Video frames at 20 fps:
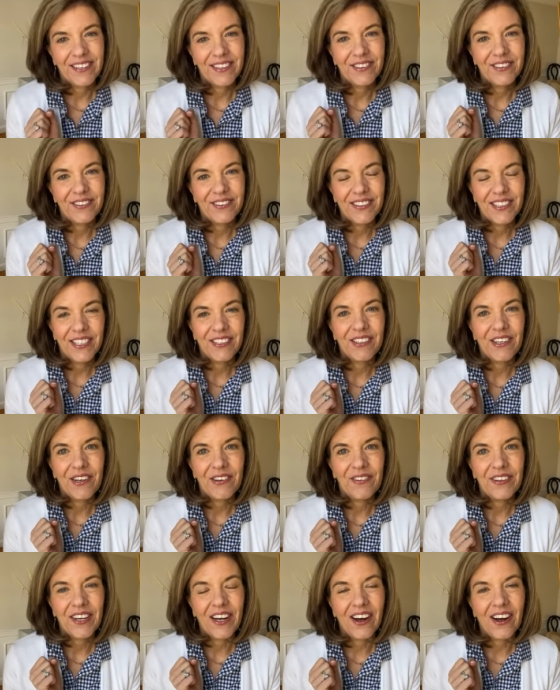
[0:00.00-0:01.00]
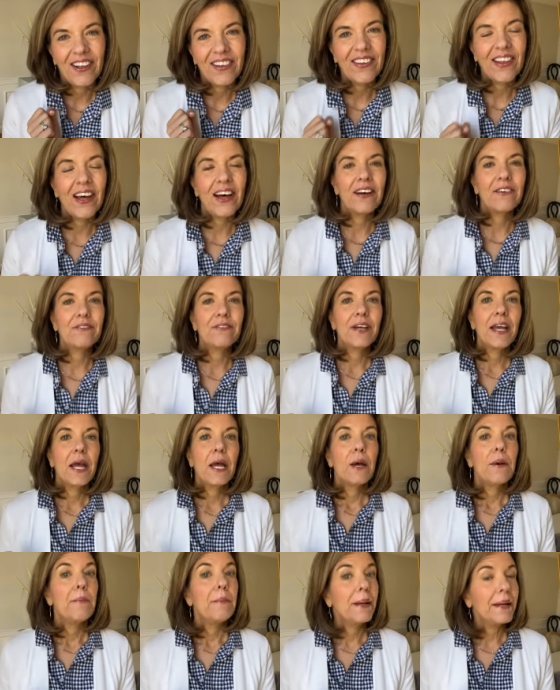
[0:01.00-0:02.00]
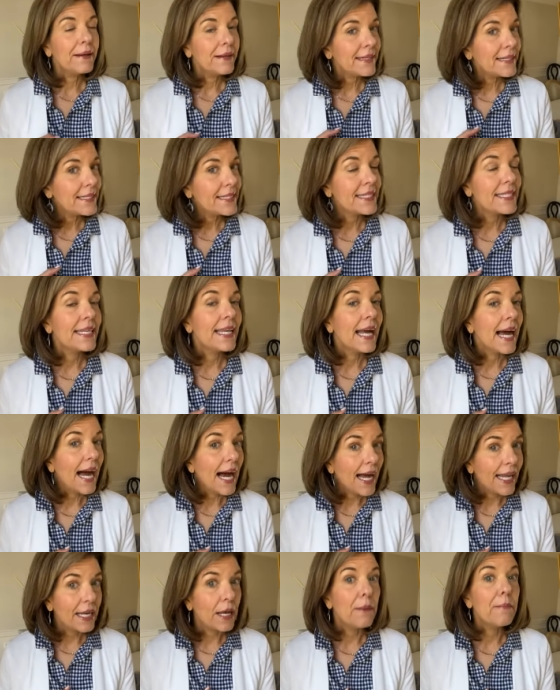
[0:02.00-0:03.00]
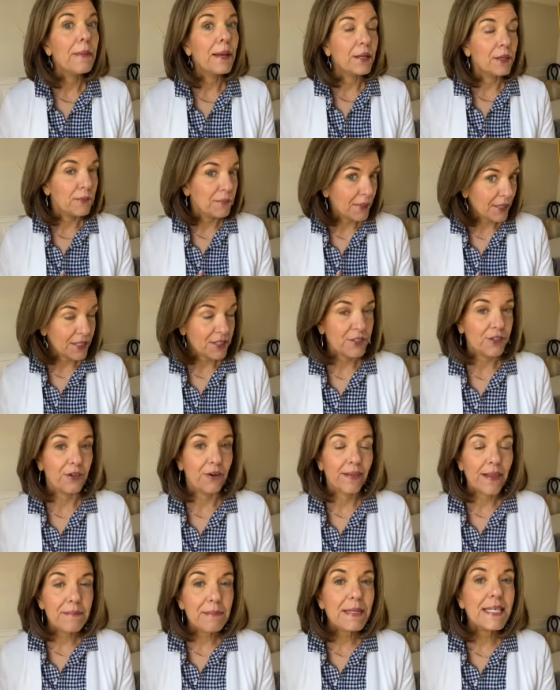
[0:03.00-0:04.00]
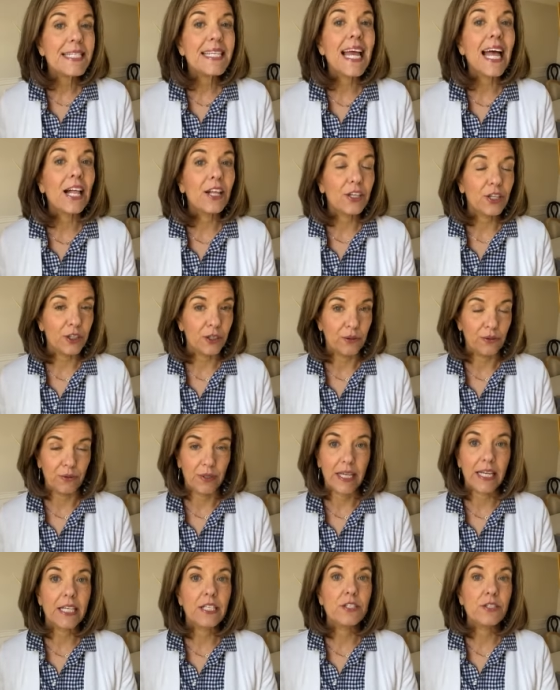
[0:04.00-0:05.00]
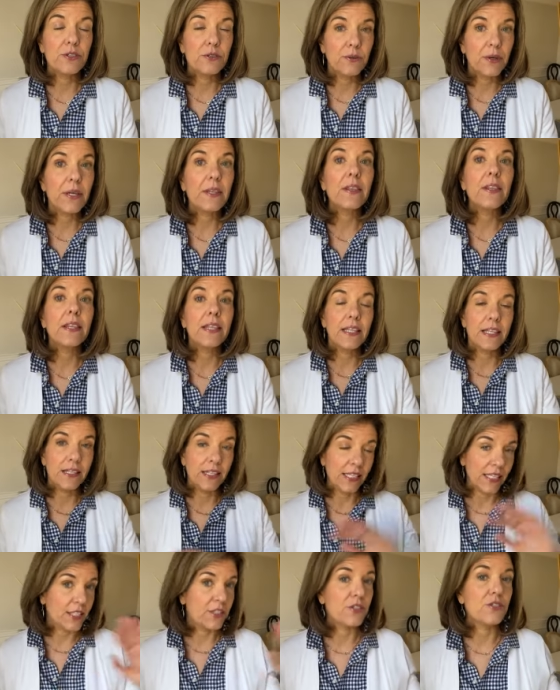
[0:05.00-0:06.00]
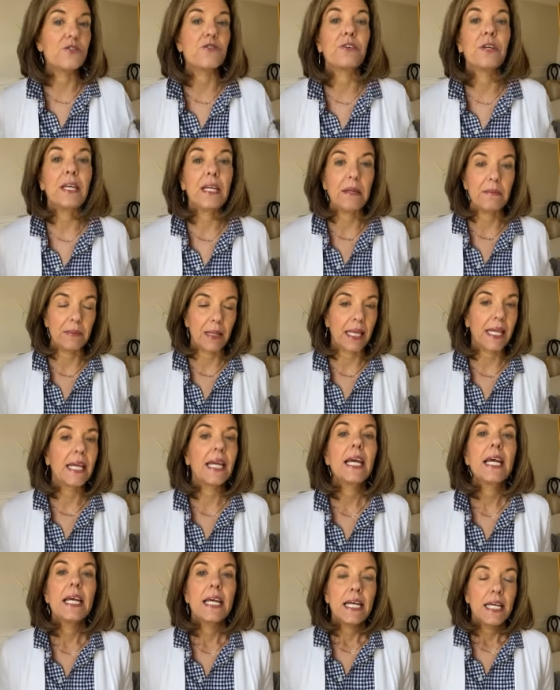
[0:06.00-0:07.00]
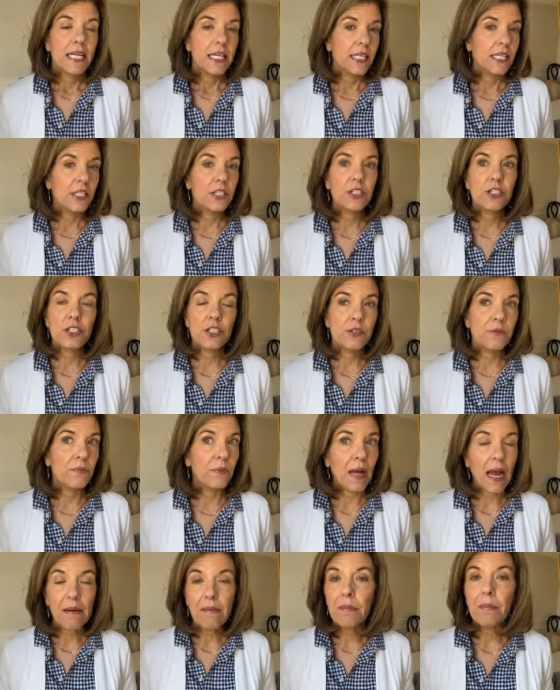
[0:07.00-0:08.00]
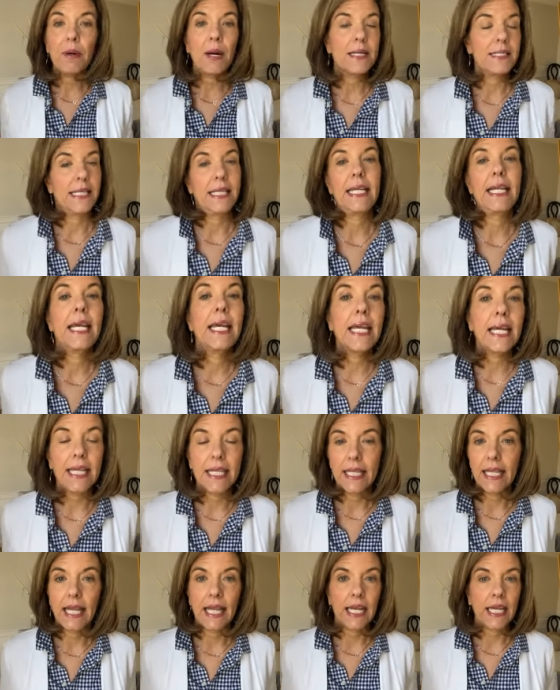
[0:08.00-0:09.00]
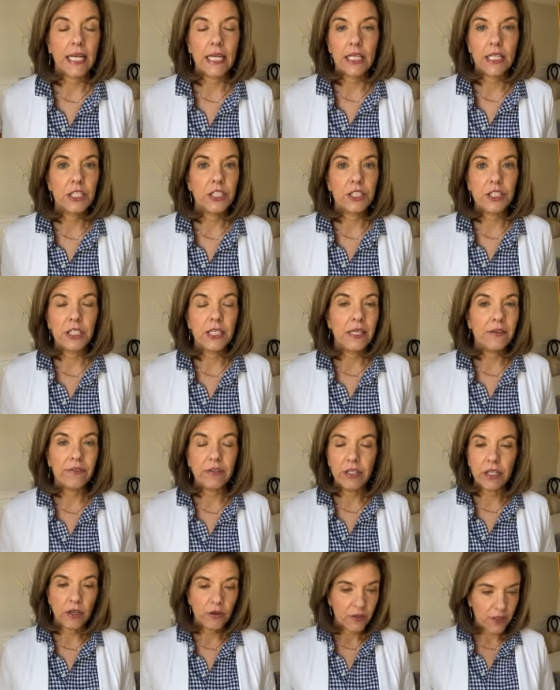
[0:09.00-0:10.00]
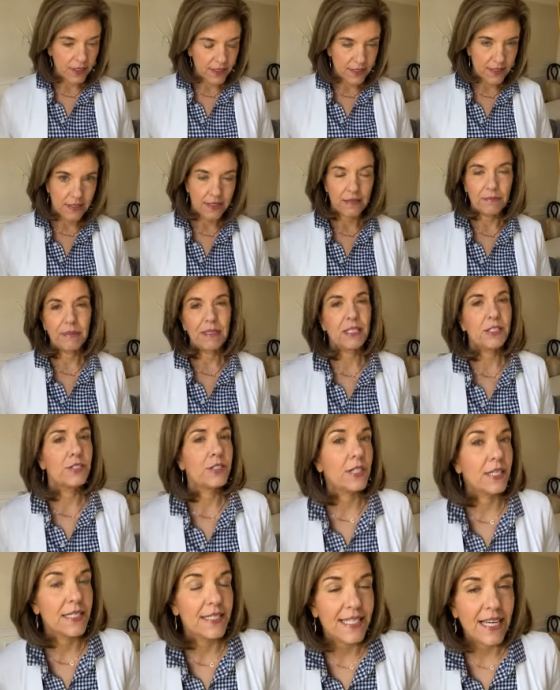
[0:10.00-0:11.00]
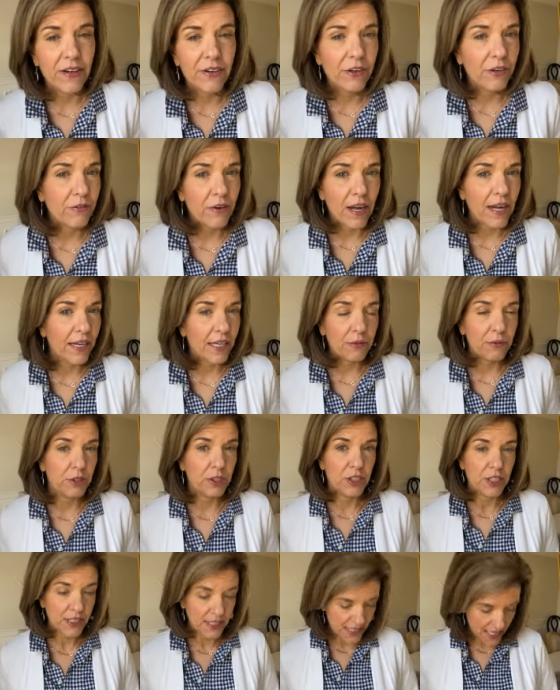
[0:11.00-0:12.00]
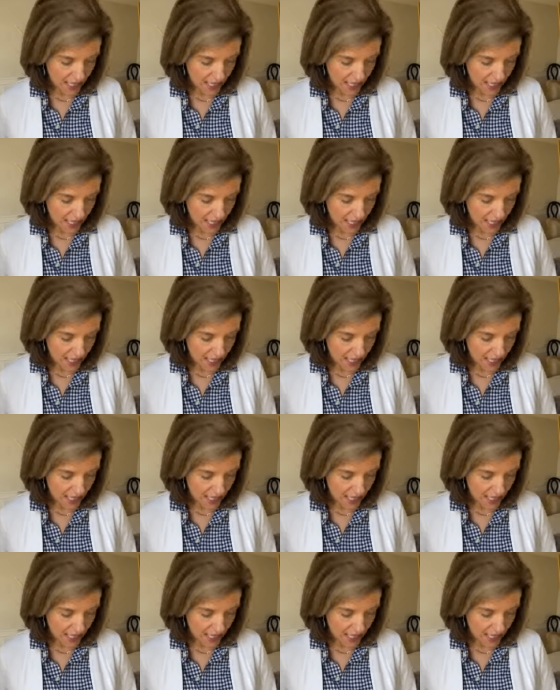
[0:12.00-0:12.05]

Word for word: who, you know, we all love. Mary is not a metal mixer. Let me tell you, like to the extreme, like I remember as a kid, like she'd even notice, I mean, she's going to sound neurotic, which she's